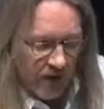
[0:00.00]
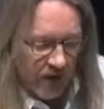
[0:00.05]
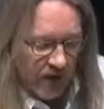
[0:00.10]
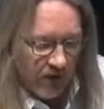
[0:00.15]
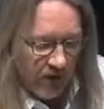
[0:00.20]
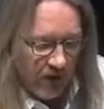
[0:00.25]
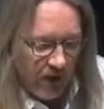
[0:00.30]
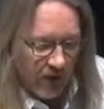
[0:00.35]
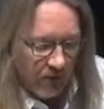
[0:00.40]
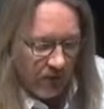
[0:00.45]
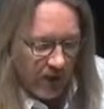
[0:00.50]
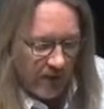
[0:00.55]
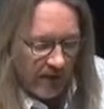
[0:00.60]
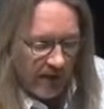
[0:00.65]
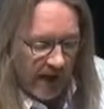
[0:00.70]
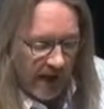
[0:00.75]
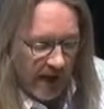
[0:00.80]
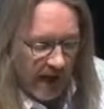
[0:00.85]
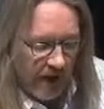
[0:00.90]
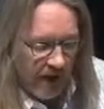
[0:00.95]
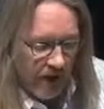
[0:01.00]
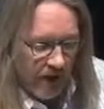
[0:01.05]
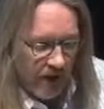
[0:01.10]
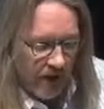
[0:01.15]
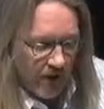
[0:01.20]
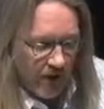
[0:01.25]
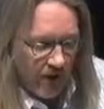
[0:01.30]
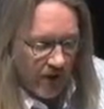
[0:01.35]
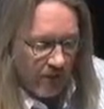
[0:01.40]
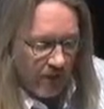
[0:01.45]
You can see the rib cage
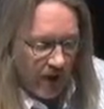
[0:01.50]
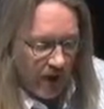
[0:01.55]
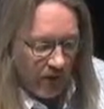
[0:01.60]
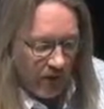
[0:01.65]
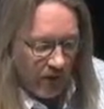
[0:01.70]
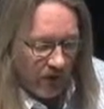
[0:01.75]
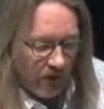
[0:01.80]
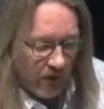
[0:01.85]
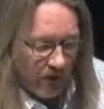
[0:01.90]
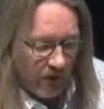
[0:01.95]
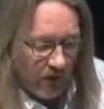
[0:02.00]
here, the bones.